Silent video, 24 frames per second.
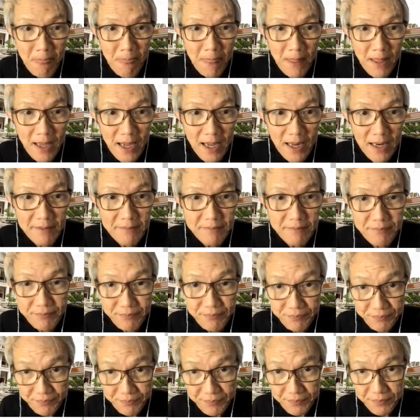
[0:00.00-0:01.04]
and
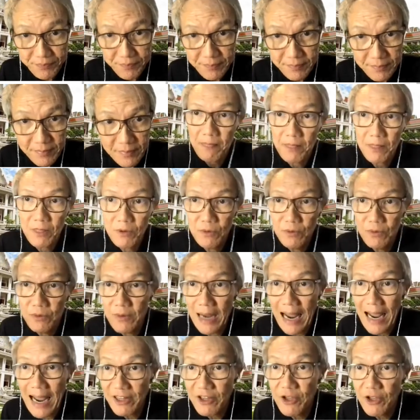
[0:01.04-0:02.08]
to
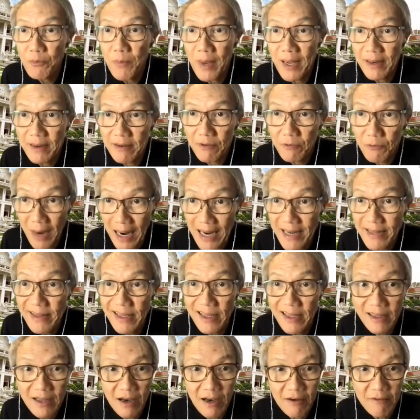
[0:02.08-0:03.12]
activate
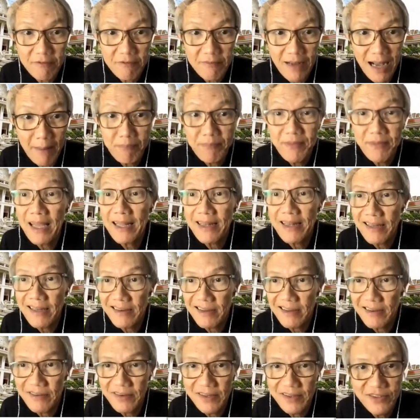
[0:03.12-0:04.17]
writing of updating
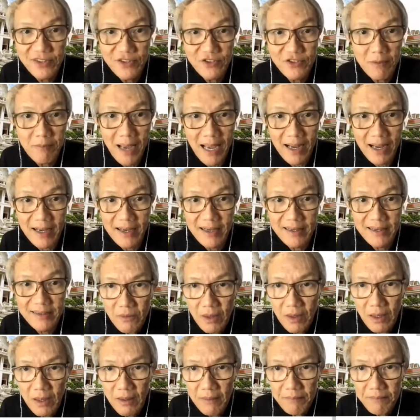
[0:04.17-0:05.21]
the register bank.
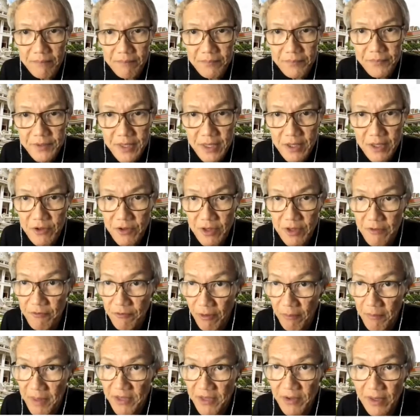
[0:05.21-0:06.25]
This
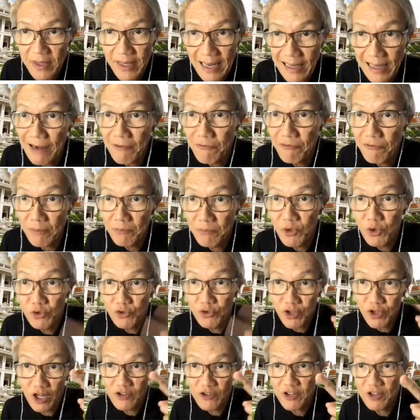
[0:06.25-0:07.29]
information can come from 2
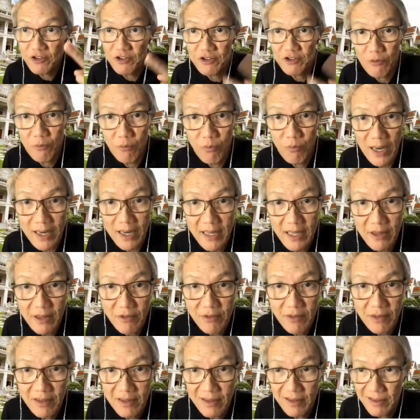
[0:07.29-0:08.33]
sources. One is
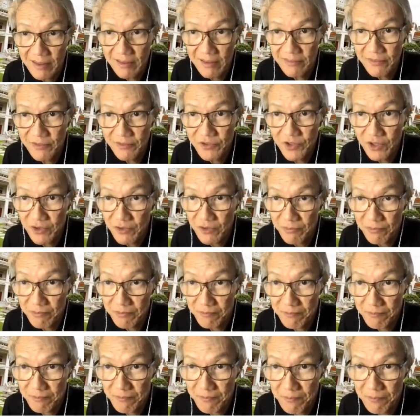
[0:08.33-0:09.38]
just
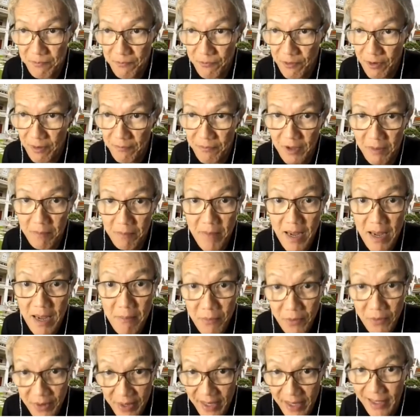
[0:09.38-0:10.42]
from the
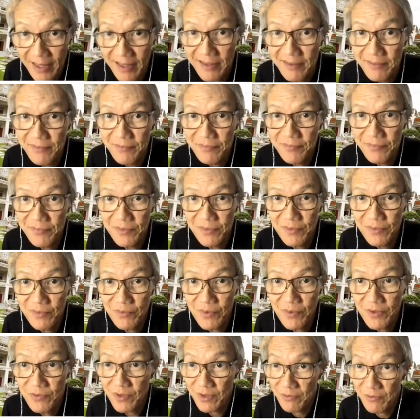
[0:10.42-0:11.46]
memory,
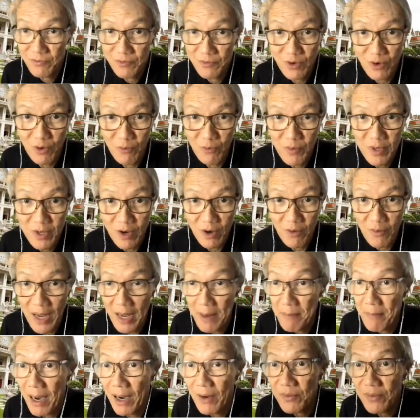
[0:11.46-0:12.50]
which is we call
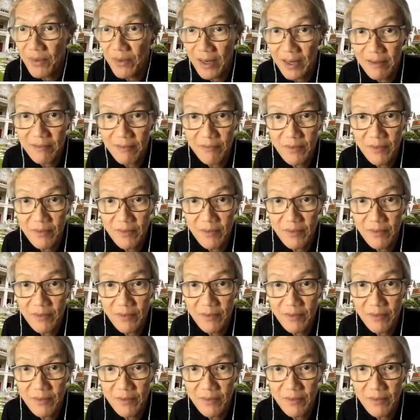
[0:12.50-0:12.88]
mout, right?